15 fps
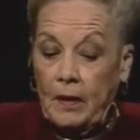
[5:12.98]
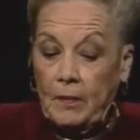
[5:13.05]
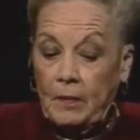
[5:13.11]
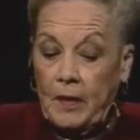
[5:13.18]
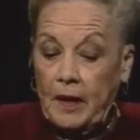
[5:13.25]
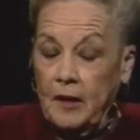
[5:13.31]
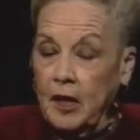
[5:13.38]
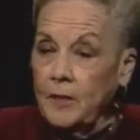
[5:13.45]

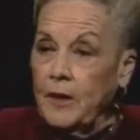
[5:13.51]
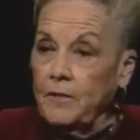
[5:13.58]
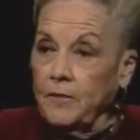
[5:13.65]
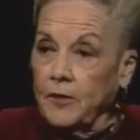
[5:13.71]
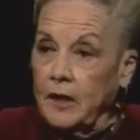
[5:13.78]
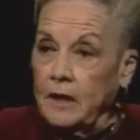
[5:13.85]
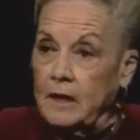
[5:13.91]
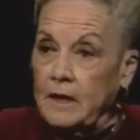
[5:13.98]
my army
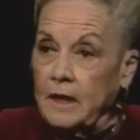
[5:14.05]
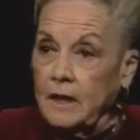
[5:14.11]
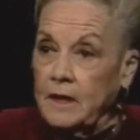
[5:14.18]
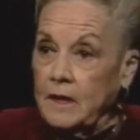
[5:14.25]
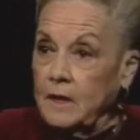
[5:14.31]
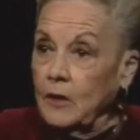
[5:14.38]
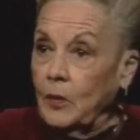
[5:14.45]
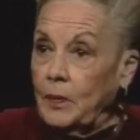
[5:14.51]
friends are
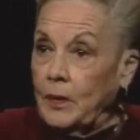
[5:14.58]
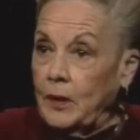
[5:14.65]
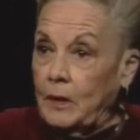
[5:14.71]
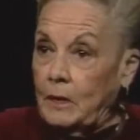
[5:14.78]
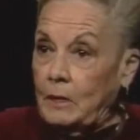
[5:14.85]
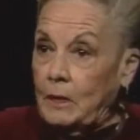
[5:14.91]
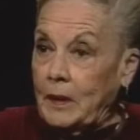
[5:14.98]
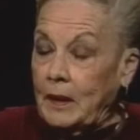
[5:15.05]
still part
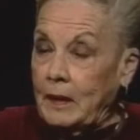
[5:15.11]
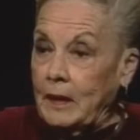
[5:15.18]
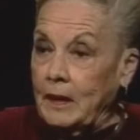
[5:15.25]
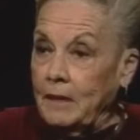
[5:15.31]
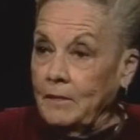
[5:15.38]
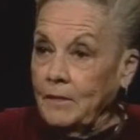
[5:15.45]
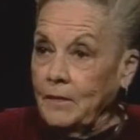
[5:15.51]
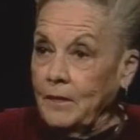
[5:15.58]
of my
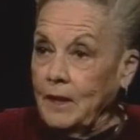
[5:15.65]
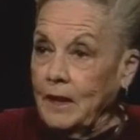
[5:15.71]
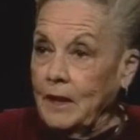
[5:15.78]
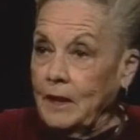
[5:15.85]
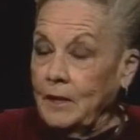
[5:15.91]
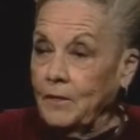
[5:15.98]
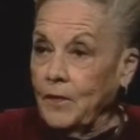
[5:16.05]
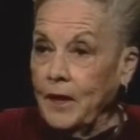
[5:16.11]
life,
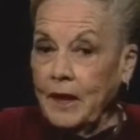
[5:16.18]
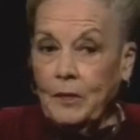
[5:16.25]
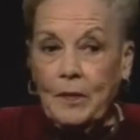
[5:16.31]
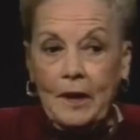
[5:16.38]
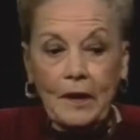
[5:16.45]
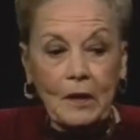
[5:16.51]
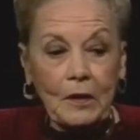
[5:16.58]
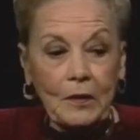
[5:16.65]
and in fact,
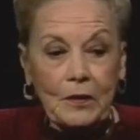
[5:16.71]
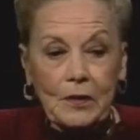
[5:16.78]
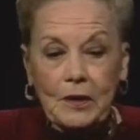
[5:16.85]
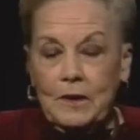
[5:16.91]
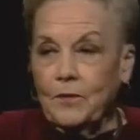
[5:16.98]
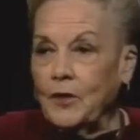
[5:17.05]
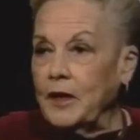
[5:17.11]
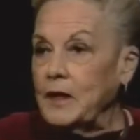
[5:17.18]
my closest
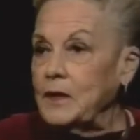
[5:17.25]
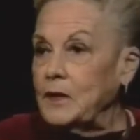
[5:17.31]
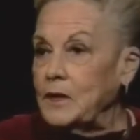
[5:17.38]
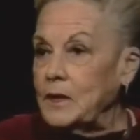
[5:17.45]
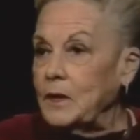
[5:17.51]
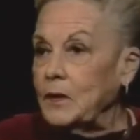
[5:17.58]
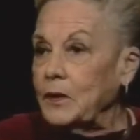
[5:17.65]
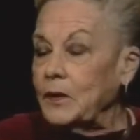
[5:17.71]
friends are
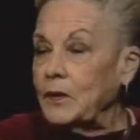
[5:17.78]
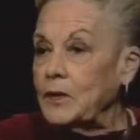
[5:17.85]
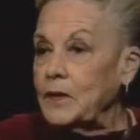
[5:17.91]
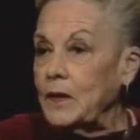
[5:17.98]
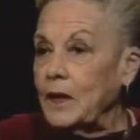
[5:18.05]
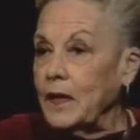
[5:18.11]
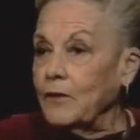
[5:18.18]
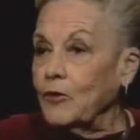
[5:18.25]
still girls that
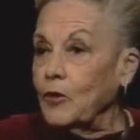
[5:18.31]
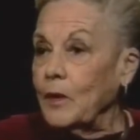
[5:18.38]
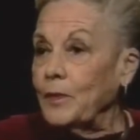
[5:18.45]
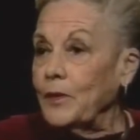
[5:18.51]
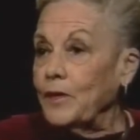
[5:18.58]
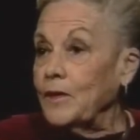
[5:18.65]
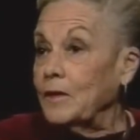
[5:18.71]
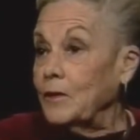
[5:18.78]
I grew up
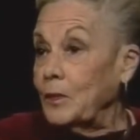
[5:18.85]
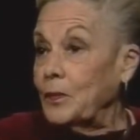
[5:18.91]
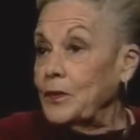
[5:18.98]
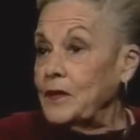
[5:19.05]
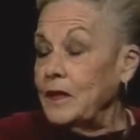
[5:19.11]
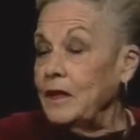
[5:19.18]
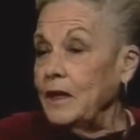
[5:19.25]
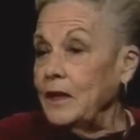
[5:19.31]
with at the
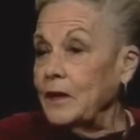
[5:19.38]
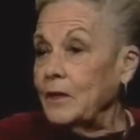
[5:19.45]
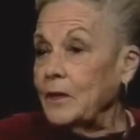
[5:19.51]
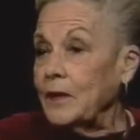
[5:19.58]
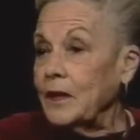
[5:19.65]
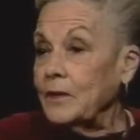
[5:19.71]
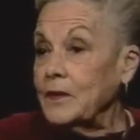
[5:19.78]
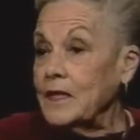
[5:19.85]
Presidio when
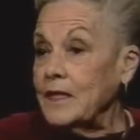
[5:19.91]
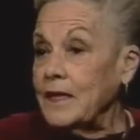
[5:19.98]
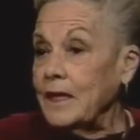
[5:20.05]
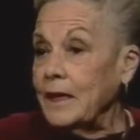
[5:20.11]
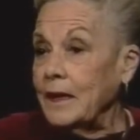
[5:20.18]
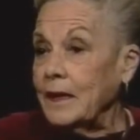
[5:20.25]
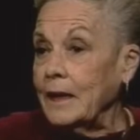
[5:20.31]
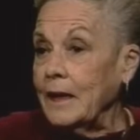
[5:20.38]
I was
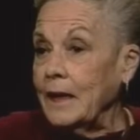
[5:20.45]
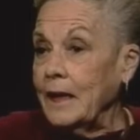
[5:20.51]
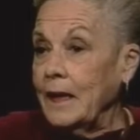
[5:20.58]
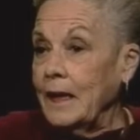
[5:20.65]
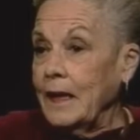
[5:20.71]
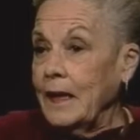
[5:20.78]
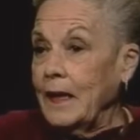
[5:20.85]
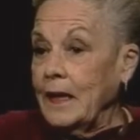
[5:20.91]
10.
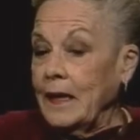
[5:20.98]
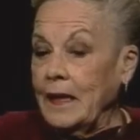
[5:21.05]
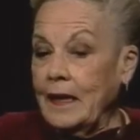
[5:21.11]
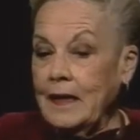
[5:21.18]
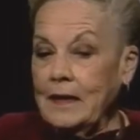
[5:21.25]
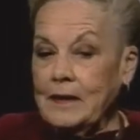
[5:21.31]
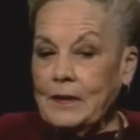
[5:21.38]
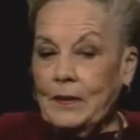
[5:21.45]
Hmm.
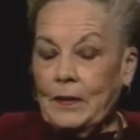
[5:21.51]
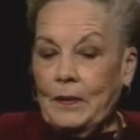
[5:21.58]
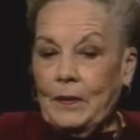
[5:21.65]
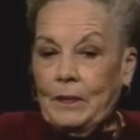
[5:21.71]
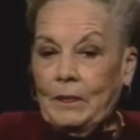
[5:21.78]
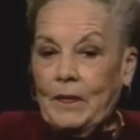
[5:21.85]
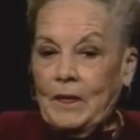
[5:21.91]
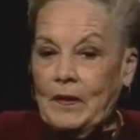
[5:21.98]
And
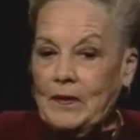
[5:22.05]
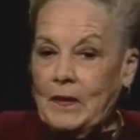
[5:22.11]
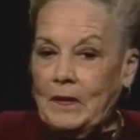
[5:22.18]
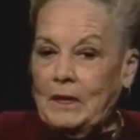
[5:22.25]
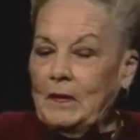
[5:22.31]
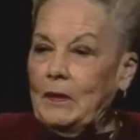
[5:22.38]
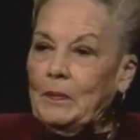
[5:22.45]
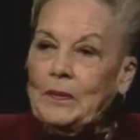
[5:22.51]
so there's a
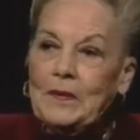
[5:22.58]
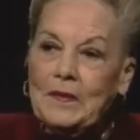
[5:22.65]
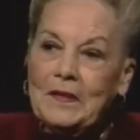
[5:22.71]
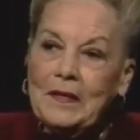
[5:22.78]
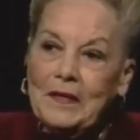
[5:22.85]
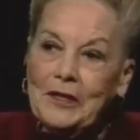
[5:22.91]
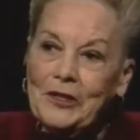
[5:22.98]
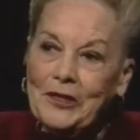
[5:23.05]

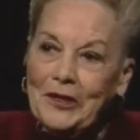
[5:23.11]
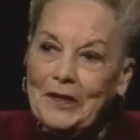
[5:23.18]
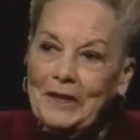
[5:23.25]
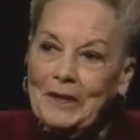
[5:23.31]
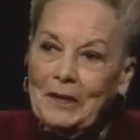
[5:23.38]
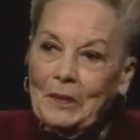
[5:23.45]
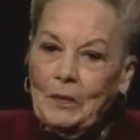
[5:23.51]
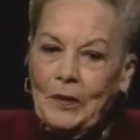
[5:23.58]
compensation.
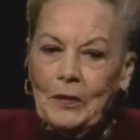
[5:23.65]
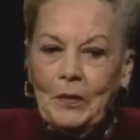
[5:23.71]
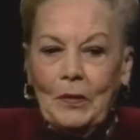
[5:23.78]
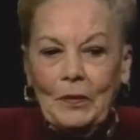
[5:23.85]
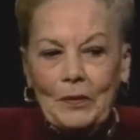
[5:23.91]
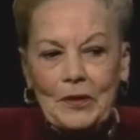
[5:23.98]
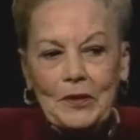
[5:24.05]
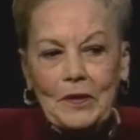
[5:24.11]
But no,
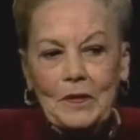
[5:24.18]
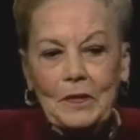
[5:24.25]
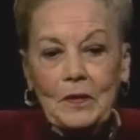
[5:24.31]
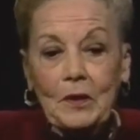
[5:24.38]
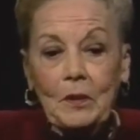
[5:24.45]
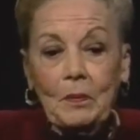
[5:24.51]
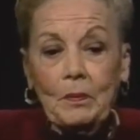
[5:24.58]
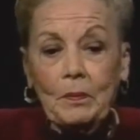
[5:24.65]
it was just
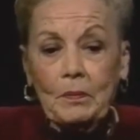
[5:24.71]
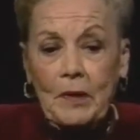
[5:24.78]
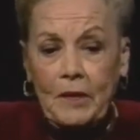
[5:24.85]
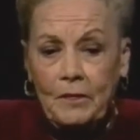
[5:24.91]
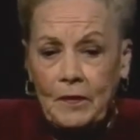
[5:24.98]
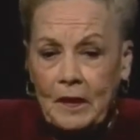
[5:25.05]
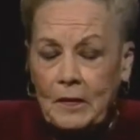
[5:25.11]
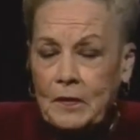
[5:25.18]
uh, my
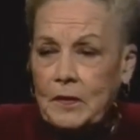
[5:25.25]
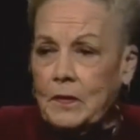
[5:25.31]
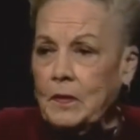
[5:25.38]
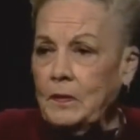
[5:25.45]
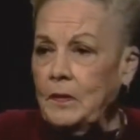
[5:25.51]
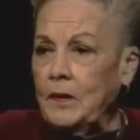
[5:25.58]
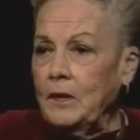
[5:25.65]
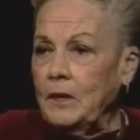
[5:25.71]
father's
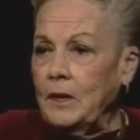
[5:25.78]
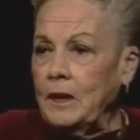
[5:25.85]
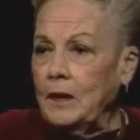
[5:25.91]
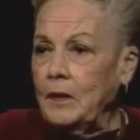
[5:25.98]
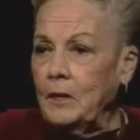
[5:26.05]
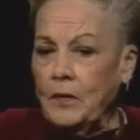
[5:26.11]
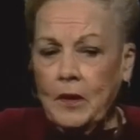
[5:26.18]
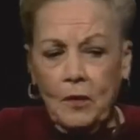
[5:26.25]
career,
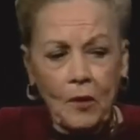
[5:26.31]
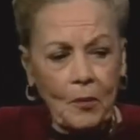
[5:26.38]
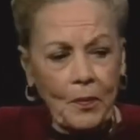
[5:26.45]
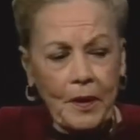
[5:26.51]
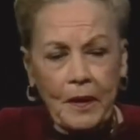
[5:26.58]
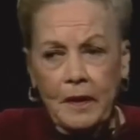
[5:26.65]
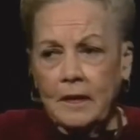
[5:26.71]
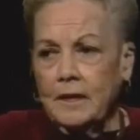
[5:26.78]
and we all
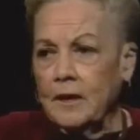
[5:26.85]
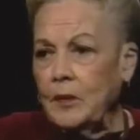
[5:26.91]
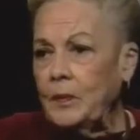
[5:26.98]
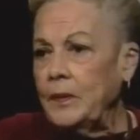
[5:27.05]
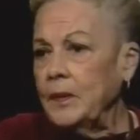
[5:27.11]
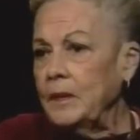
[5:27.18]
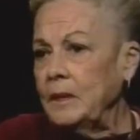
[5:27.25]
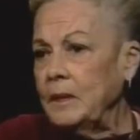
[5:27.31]
packed up and,